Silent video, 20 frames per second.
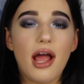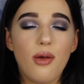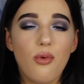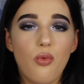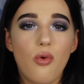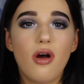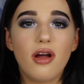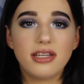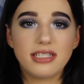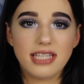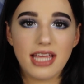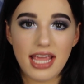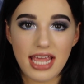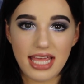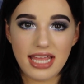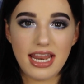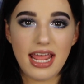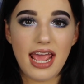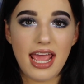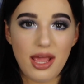I want
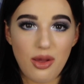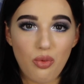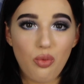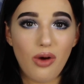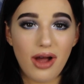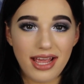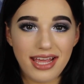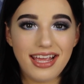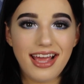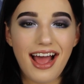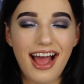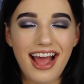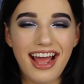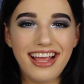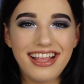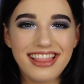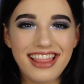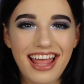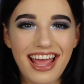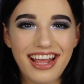in a white
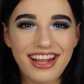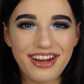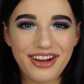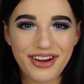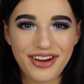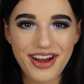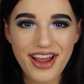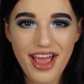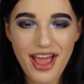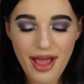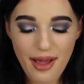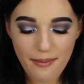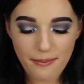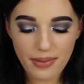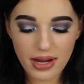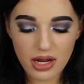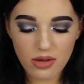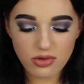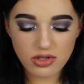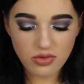eyeliner.
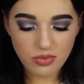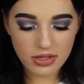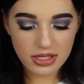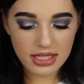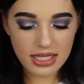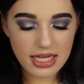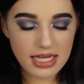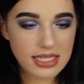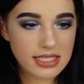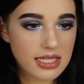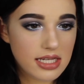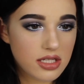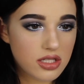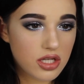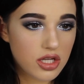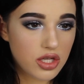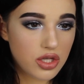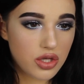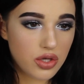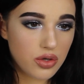But it was really easy
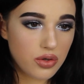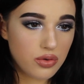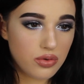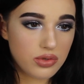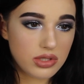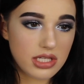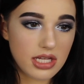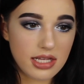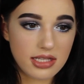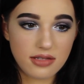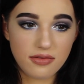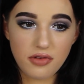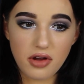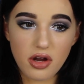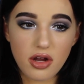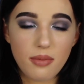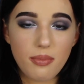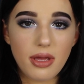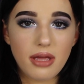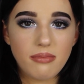to use. It's
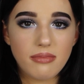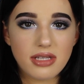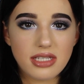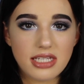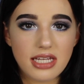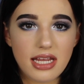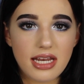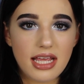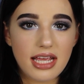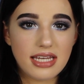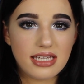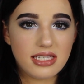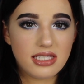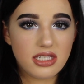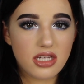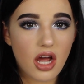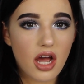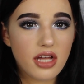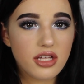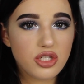very pigmented. It
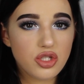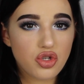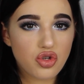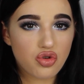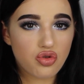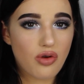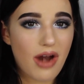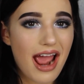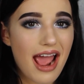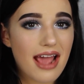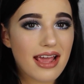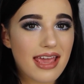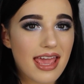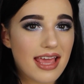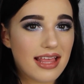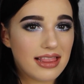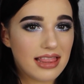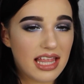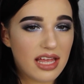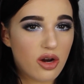does crack
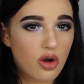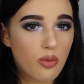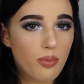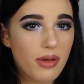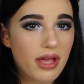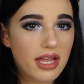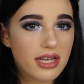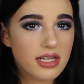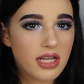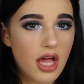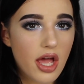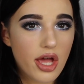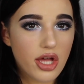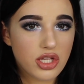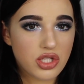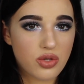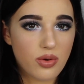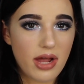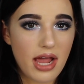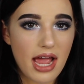a little bit,
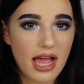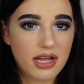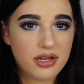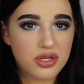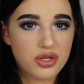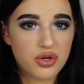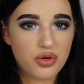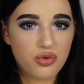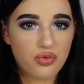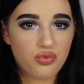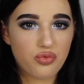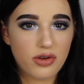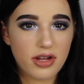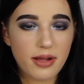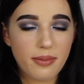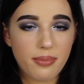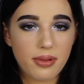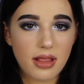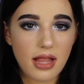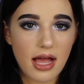so I had to
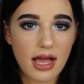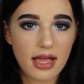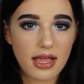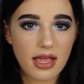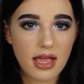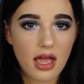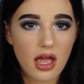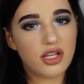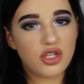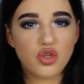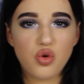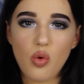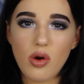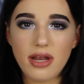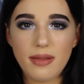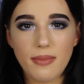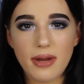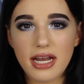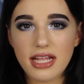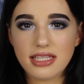reapply
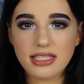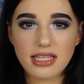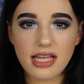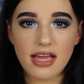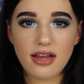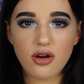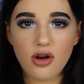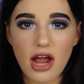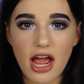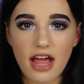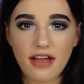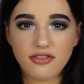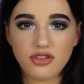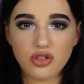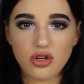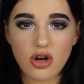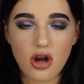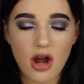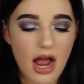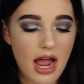20 minutes later
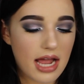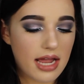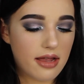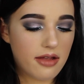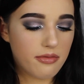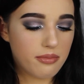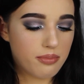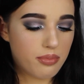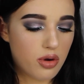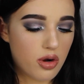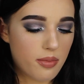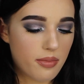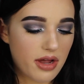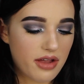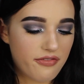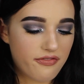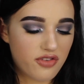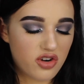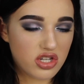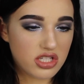after I put
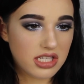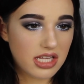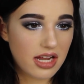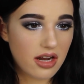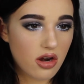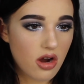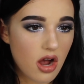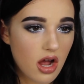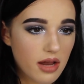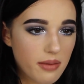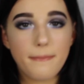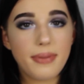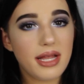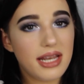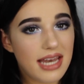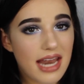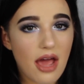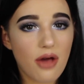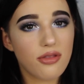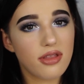my first layer on.
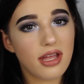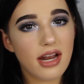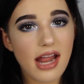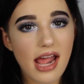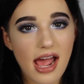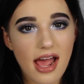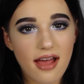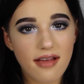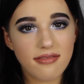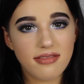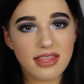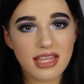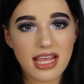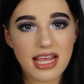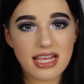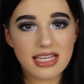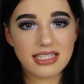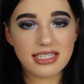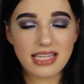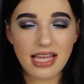But now that I have
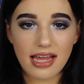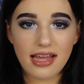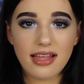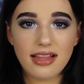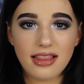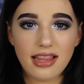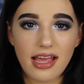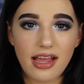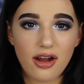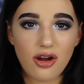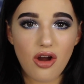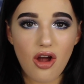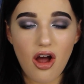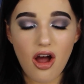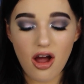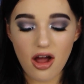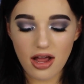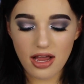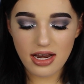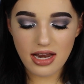the second layer
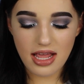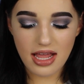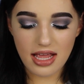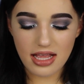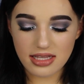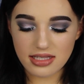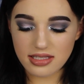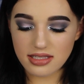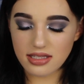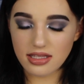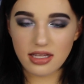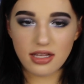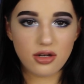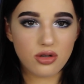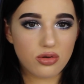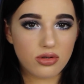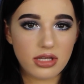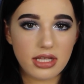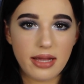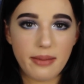on, it's
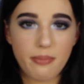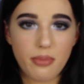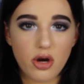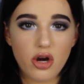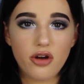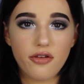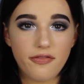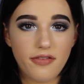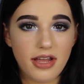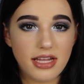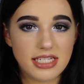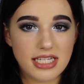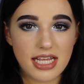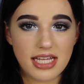literally perfect.